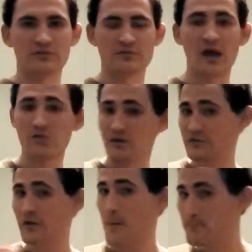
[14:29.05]
That was
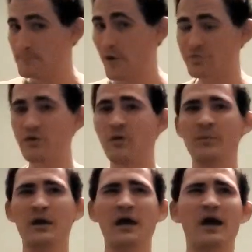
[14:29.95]
both of
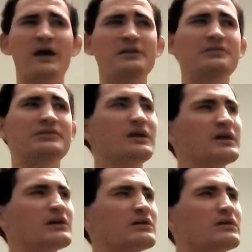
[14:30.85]
them. I
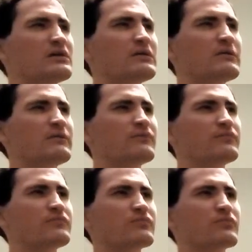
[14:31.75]
think,
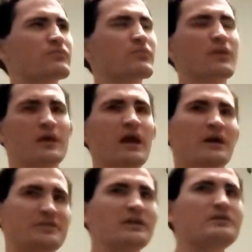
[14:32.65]
yeah, I
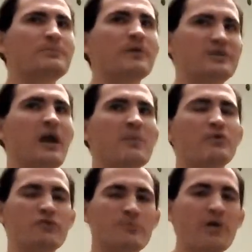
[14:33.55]
think that both cameras
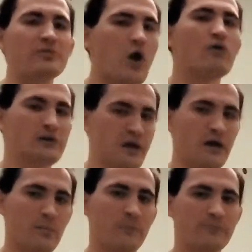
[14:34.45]
were both
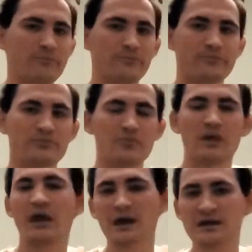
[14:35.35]
OEM,
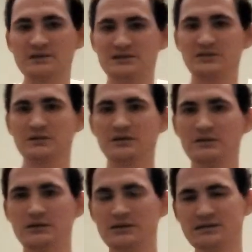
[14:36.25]
and
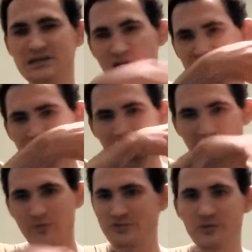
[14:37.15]
because he got it from
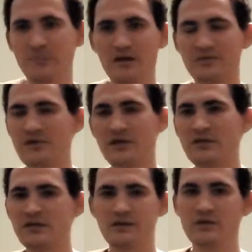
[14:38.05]
Apple or something. I think he
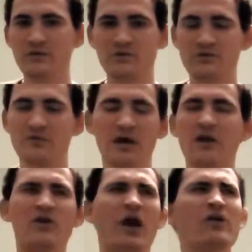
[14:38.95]
like he was I
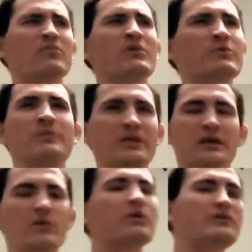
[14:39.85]
don't I don't remember, but like
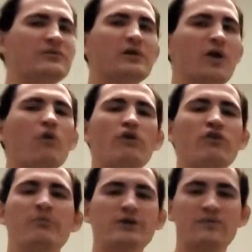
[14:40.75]
it was
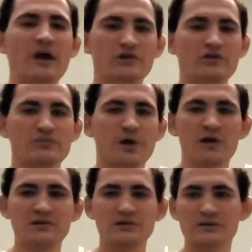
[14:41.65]
original manufactured
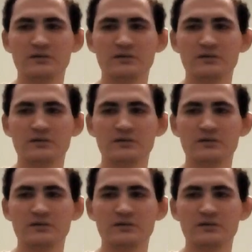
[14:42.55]
part.